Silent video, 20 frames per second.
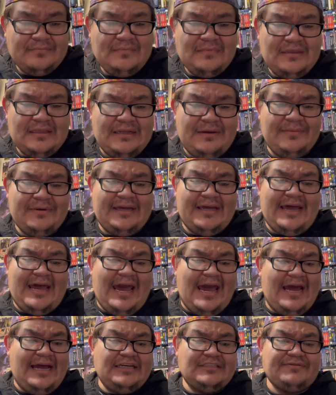Then we got
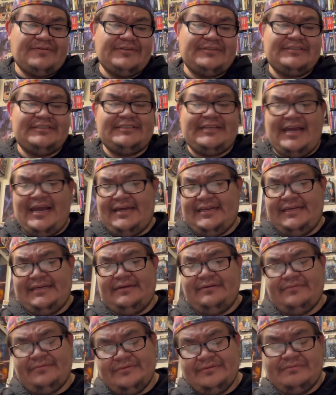Ash versus
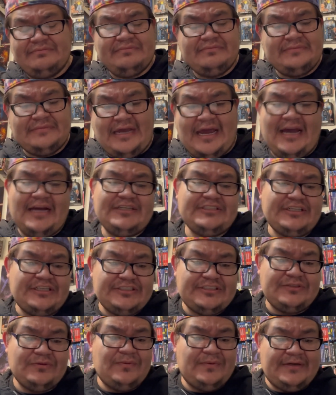Danny. Ash
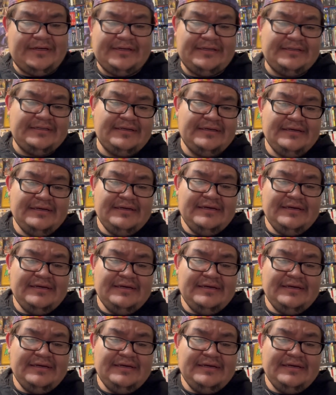gets the win.